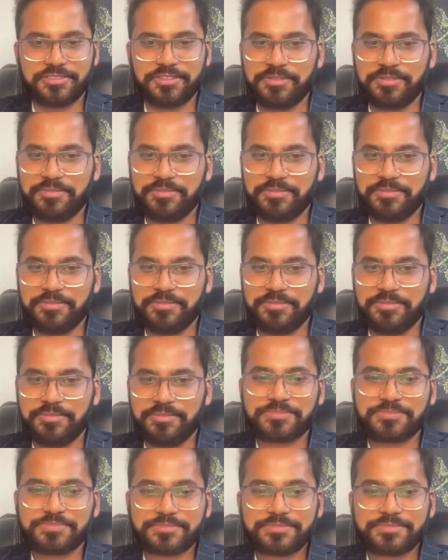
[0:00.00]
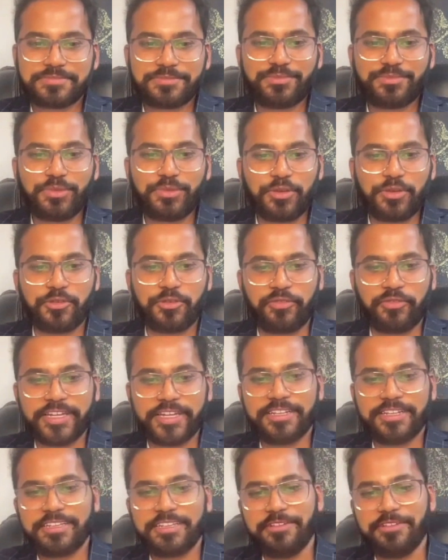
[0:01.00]
sir. So
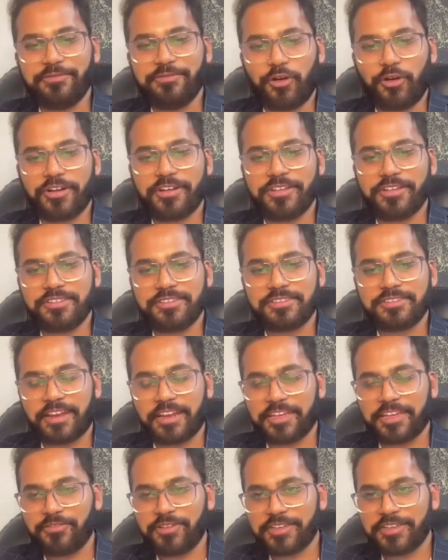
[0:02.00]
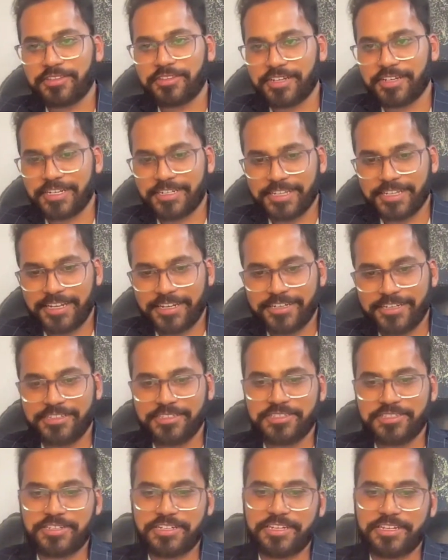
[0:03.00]
finally, what does thriving in the retail
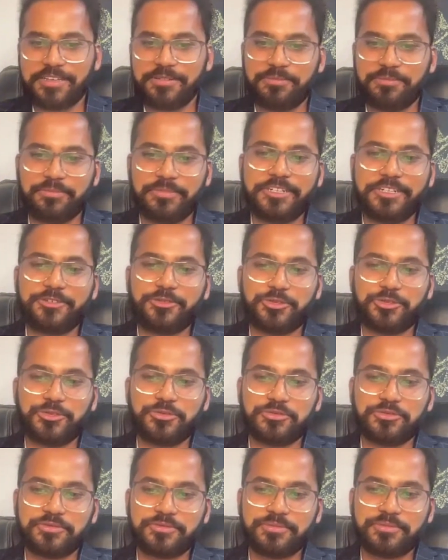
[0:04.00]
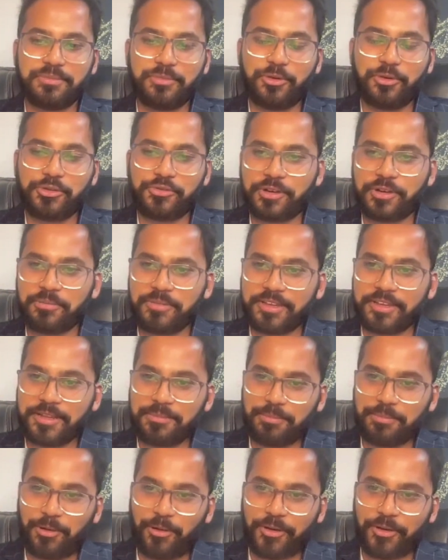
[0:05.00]
industry mean to you, both from an
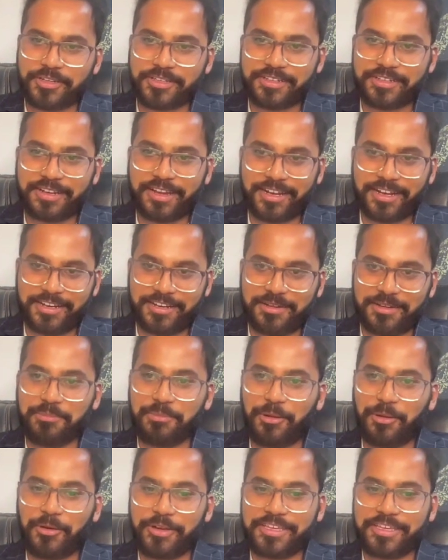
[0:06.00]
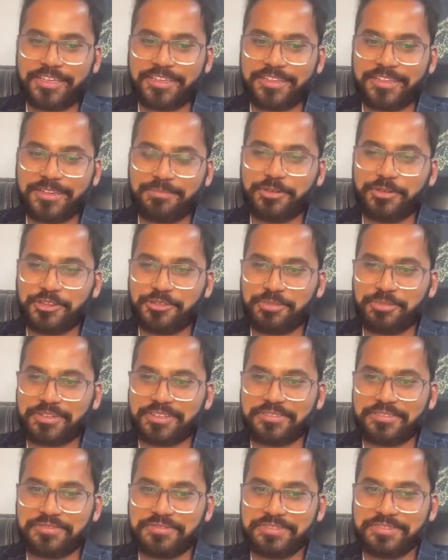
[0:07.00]
employer and an employee
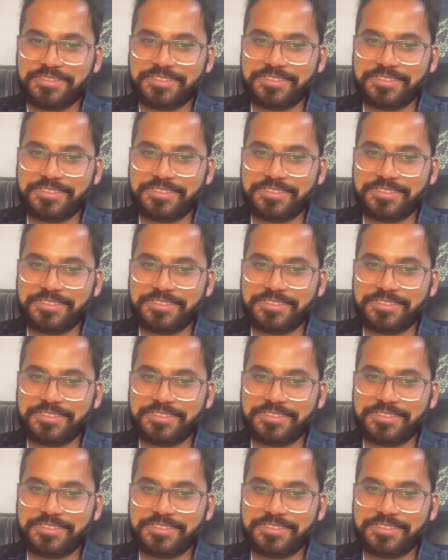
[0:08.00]
perspective?